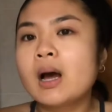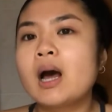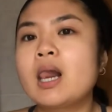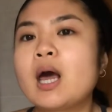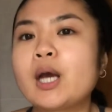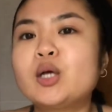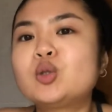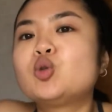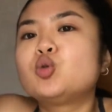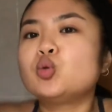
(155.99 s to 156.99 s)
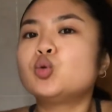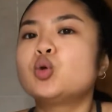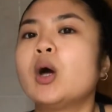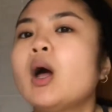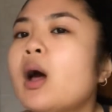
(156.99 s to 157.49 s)
I like to
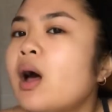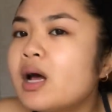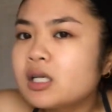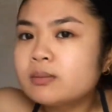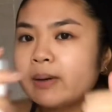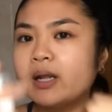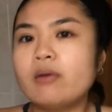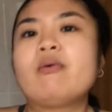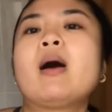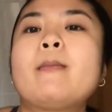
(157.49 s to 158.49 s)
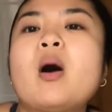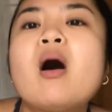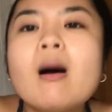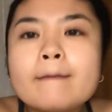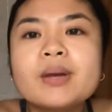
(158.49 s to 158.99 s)
spread it around my
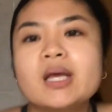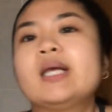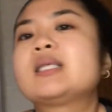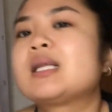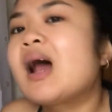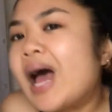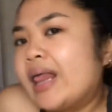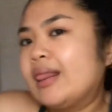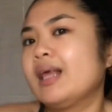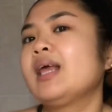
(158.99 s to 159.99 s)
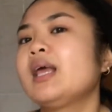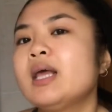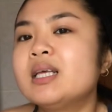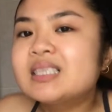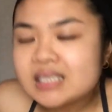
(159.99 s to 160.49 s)
armpits like
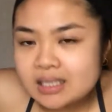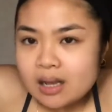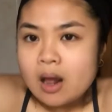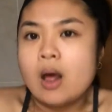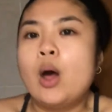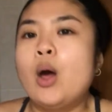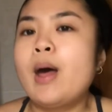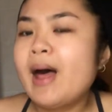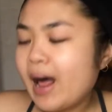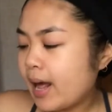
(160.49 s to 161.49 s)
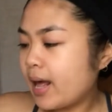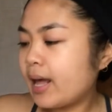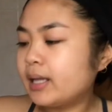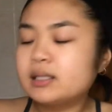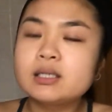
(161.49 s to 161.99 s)
this,
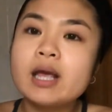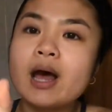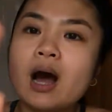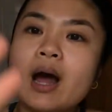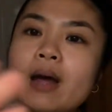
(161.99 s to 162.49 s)
and yeah, I